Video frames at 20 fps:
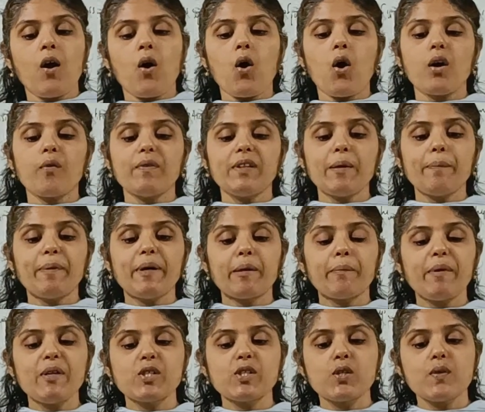or with the
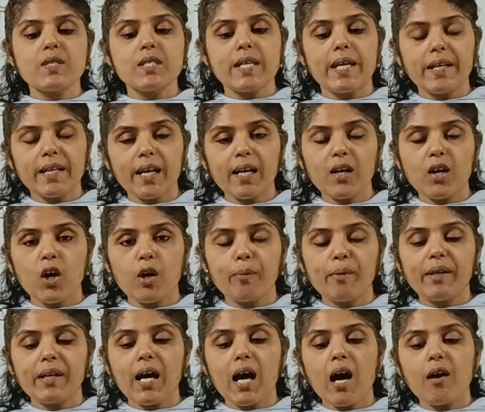permission of central
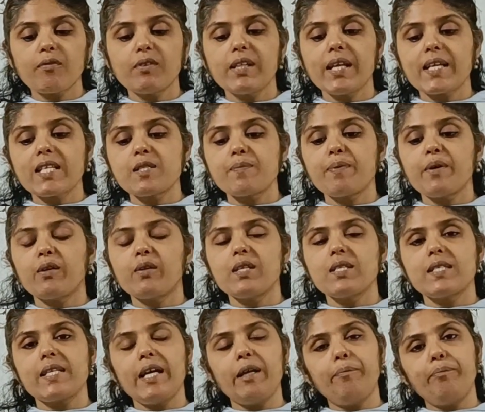government after the expiry of the
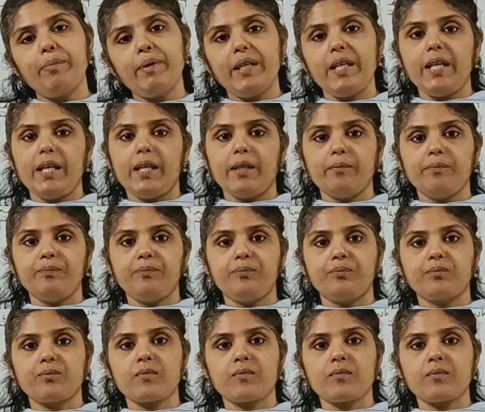said period.